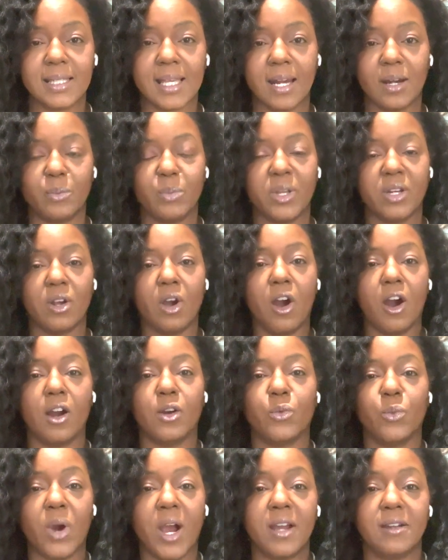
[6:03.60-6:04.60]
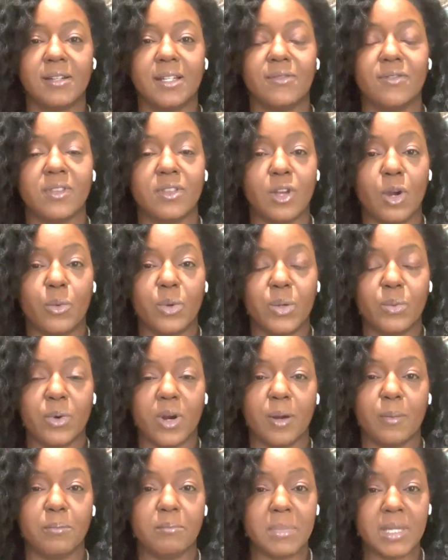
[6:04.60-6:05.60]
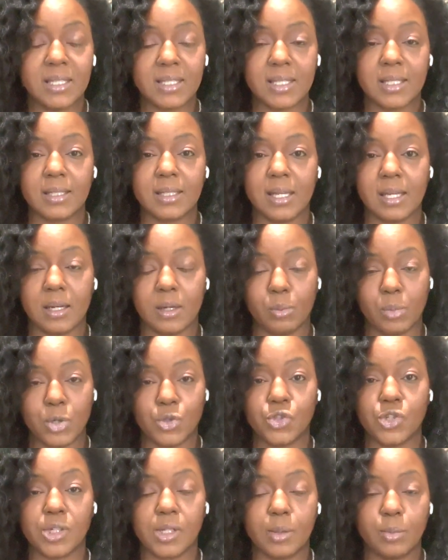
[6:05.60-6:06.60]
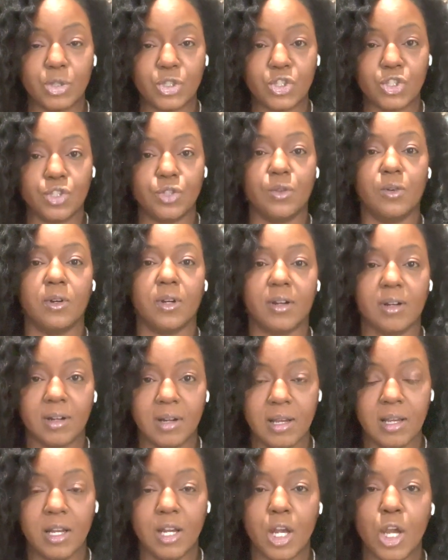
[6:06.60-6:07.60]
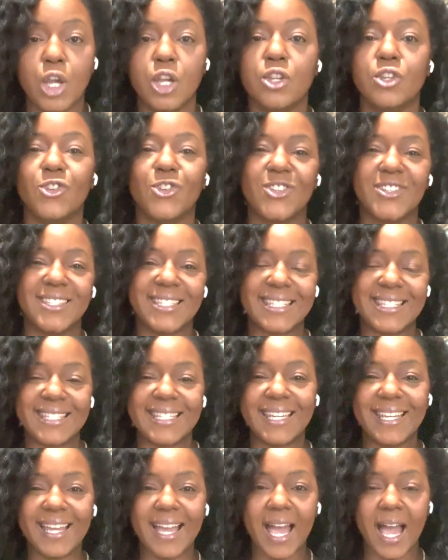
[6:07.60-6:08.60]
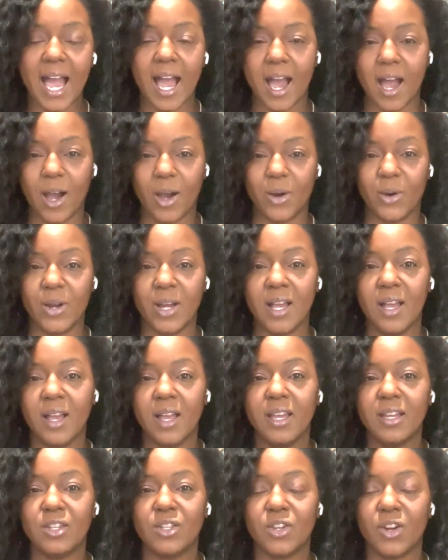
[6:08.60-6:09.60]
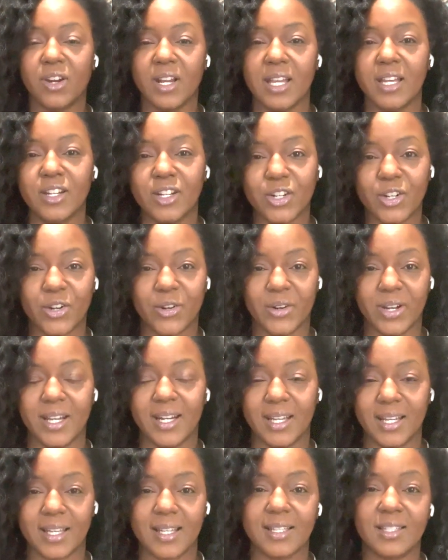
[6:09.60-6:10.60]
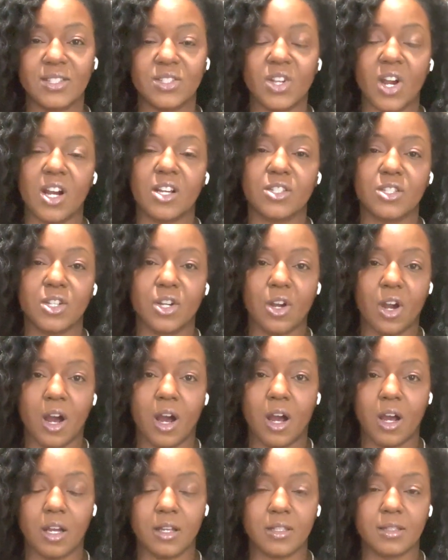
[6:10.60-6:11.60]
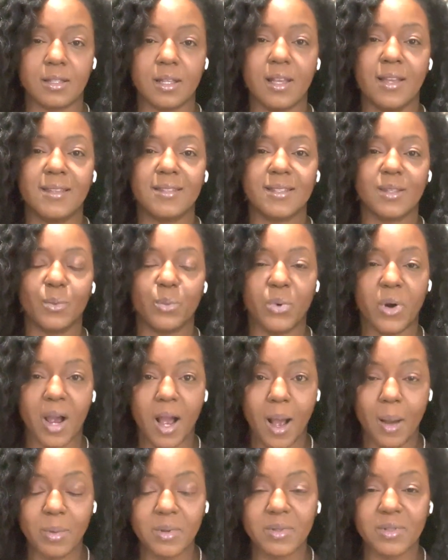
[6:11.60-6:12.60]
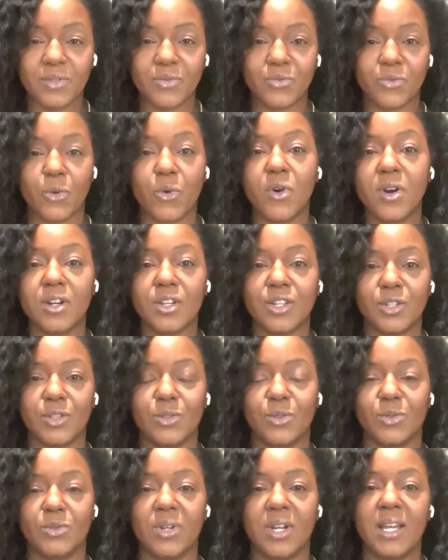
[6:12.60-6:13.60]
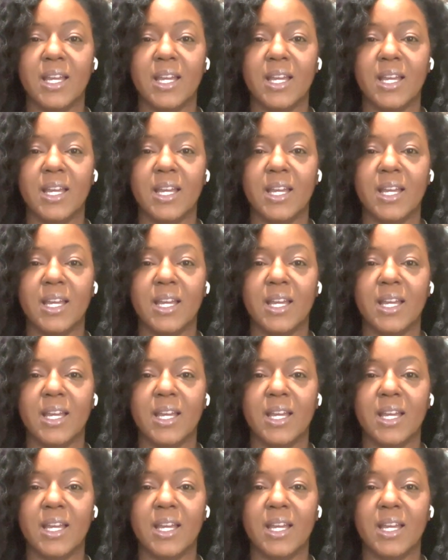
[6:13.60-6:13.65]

that have been hardwired, even though we weren't mentally and emotionally mature, you can see how your inner critic can start to cause some problems for you,